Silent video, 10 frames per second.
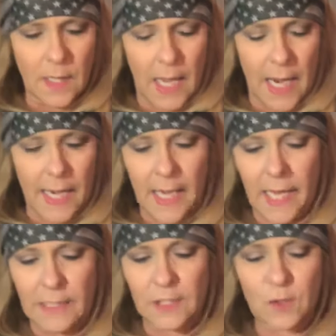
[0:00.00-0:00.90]
I
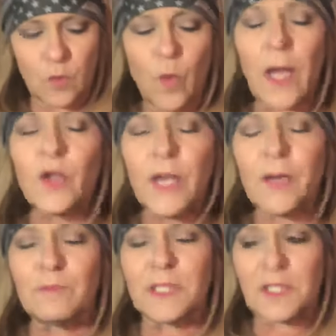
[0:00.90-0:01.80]
had swelled
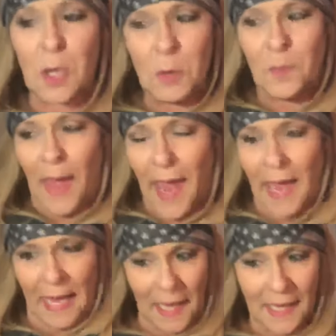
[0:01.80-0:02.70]
up so
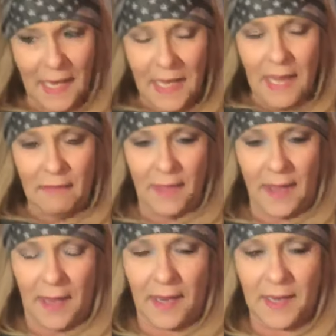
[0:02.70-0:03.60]
bad.
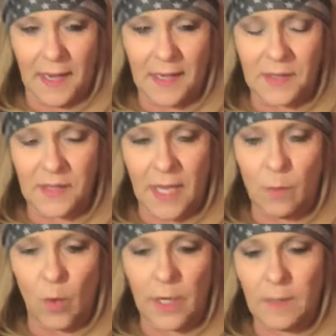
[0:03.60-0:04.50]
And they
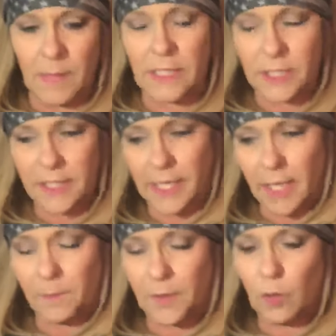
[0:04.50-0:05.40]
wanted me to get
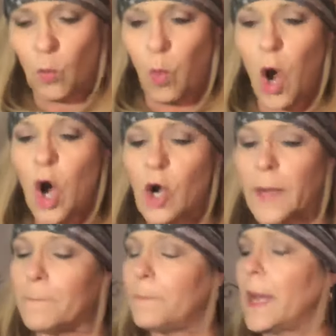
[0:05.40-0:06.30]
up and
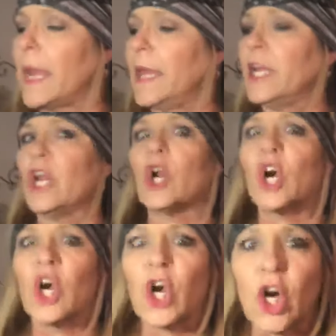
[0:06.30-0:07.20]
walk, and it
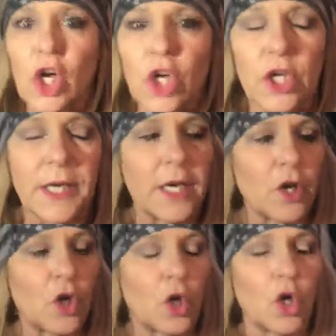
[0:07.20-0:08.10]
hurt.
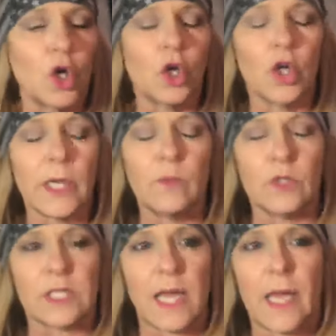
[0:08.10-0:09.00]
It
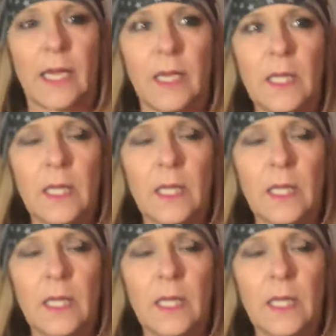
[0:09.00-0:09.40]
was like,